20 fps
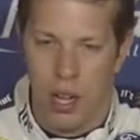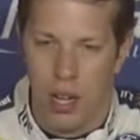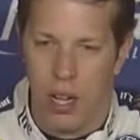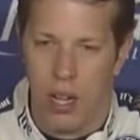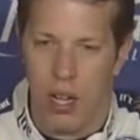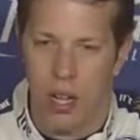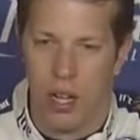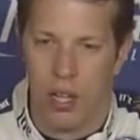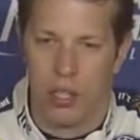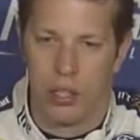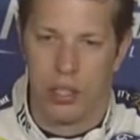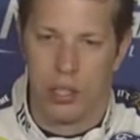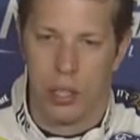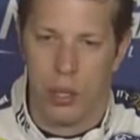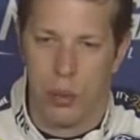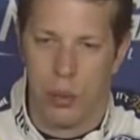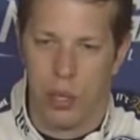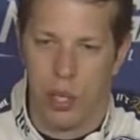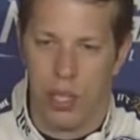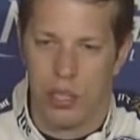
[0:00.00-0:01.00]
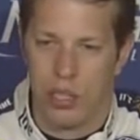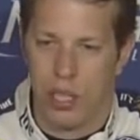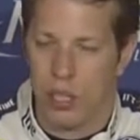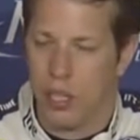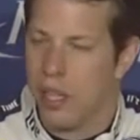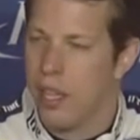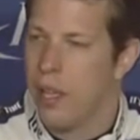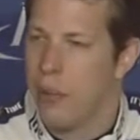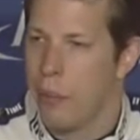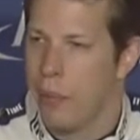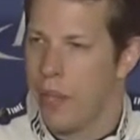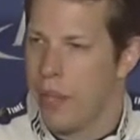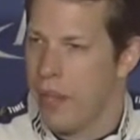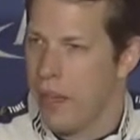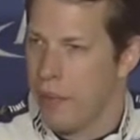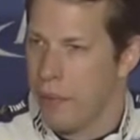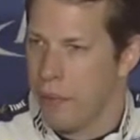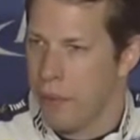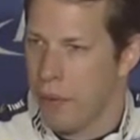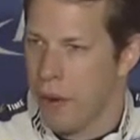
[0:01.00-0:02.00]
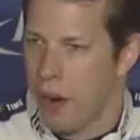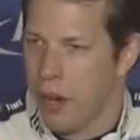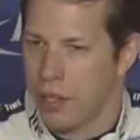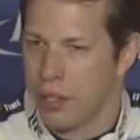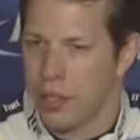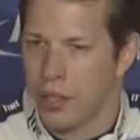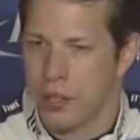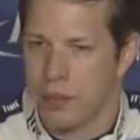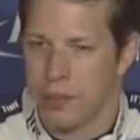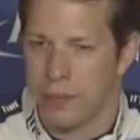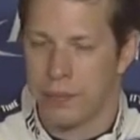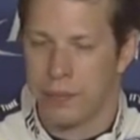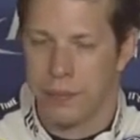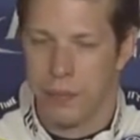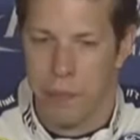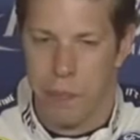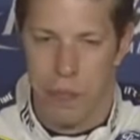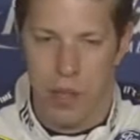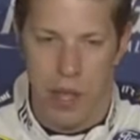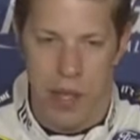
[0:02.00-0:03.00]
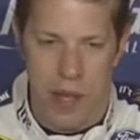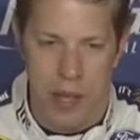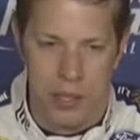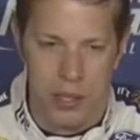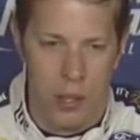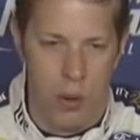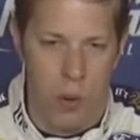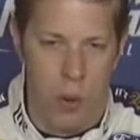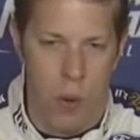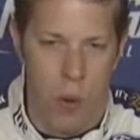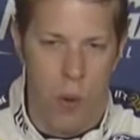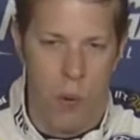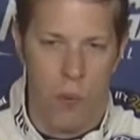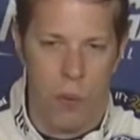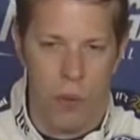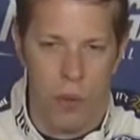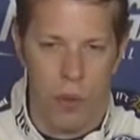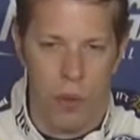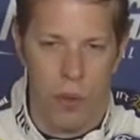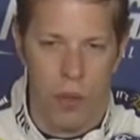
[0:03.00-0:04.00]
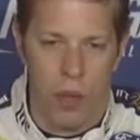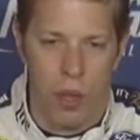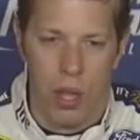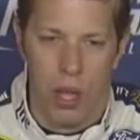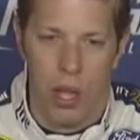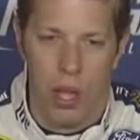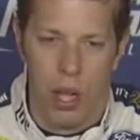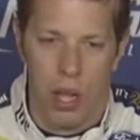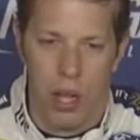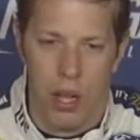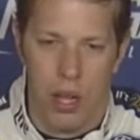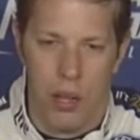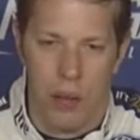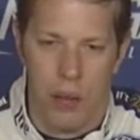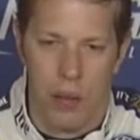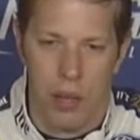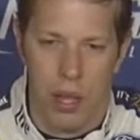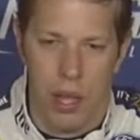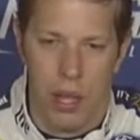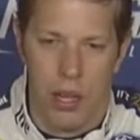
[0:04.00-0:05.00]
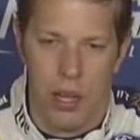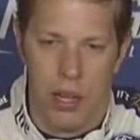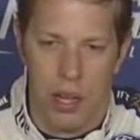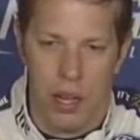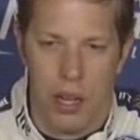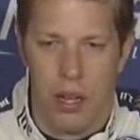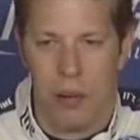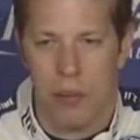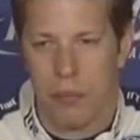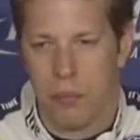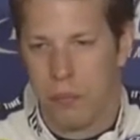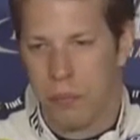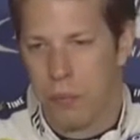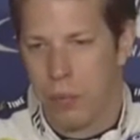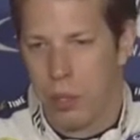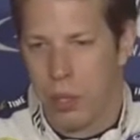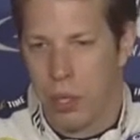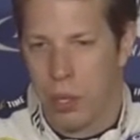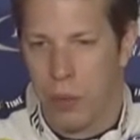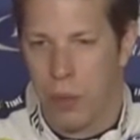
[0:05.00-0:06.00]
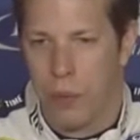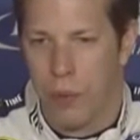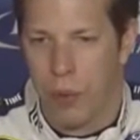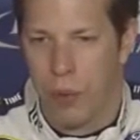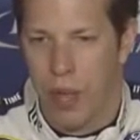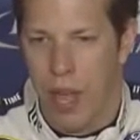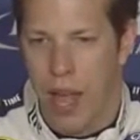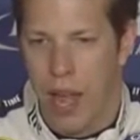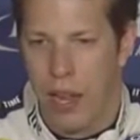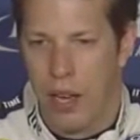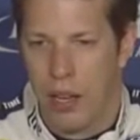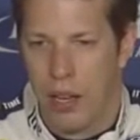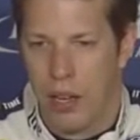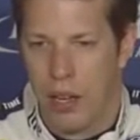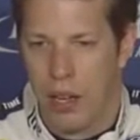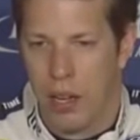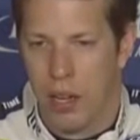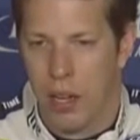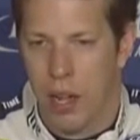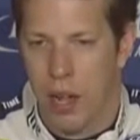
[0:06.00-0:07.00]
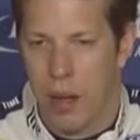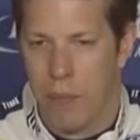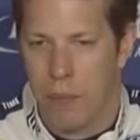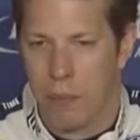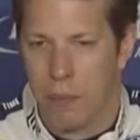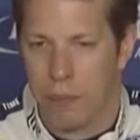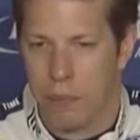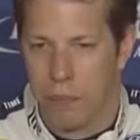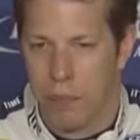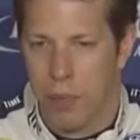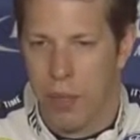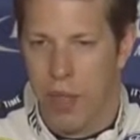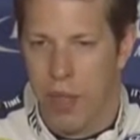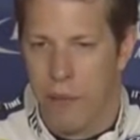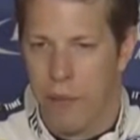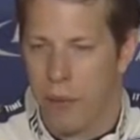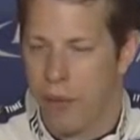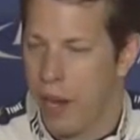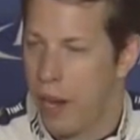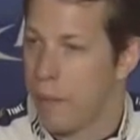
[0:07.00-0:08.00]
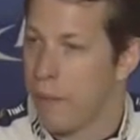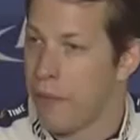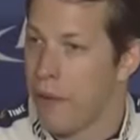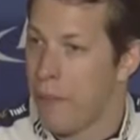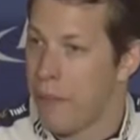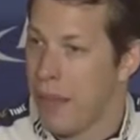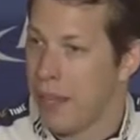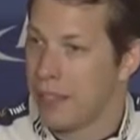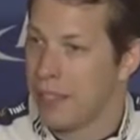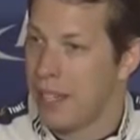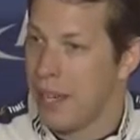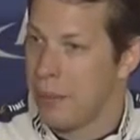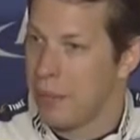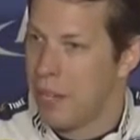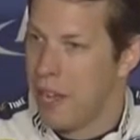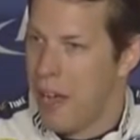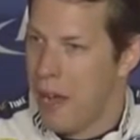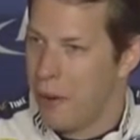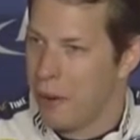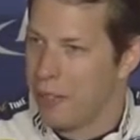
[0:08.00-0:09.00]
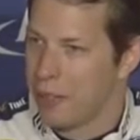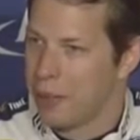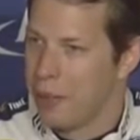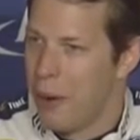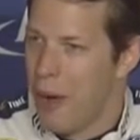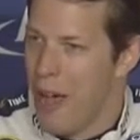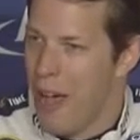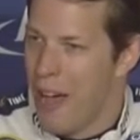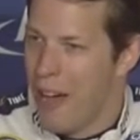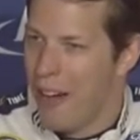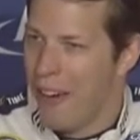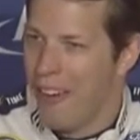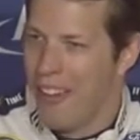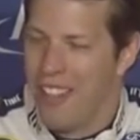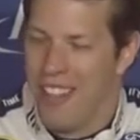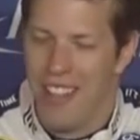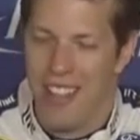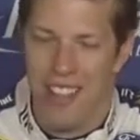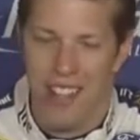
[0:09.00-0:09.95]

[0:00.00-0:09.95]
Uh, so it's a key weekend for us as a whole, and um, you know, for that, I'm thankful that I'm from that same town as well.